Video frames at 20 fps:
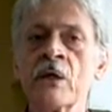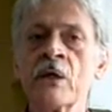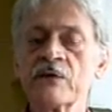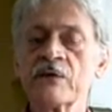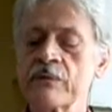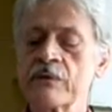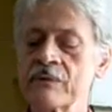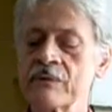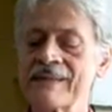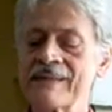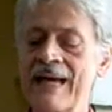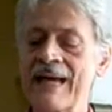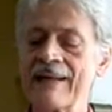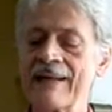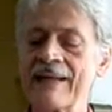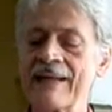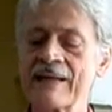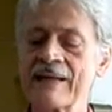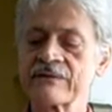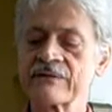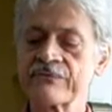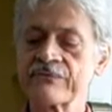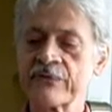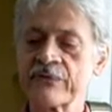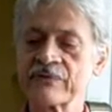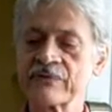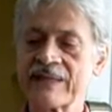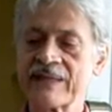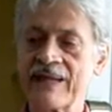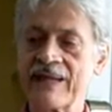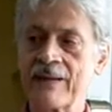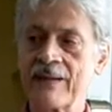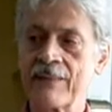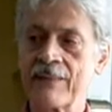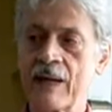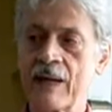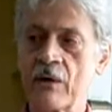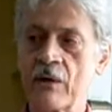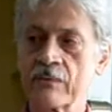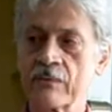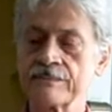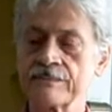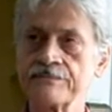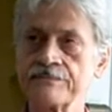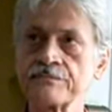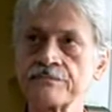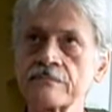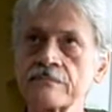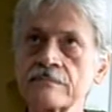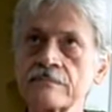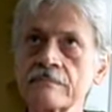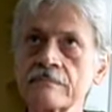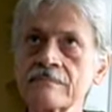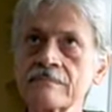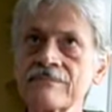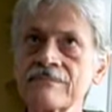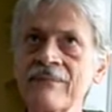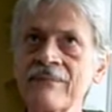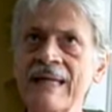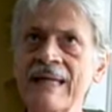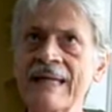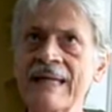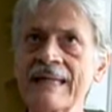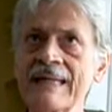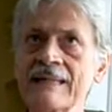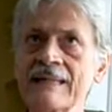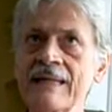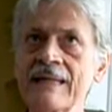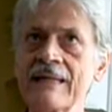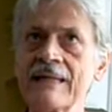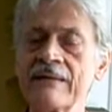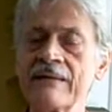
See, when Dianetics first came out, it